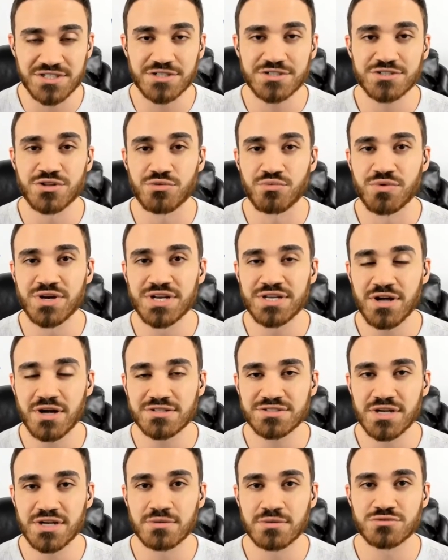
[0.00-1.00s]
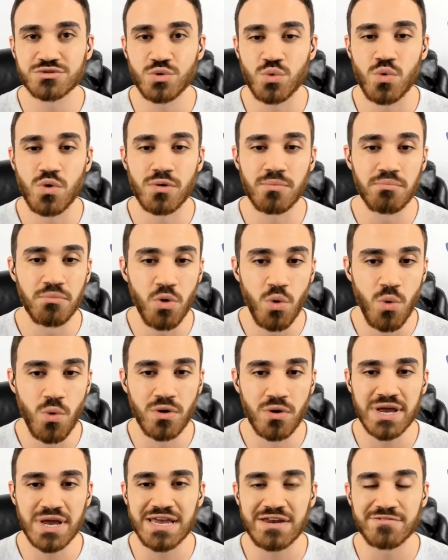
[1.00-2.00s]
He has three touchdowns or
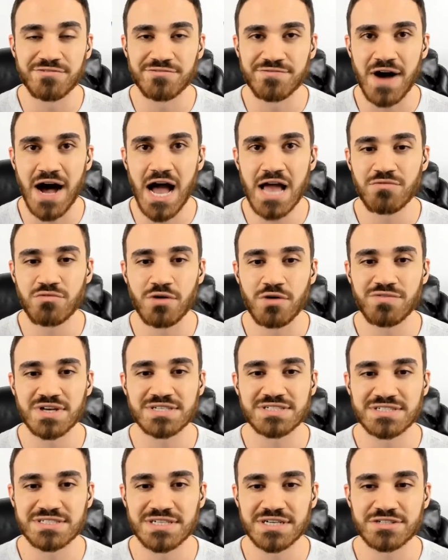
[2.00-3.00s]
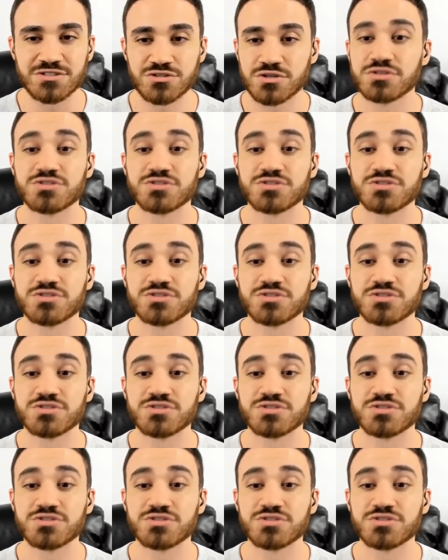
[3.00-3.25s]
more in five of his six,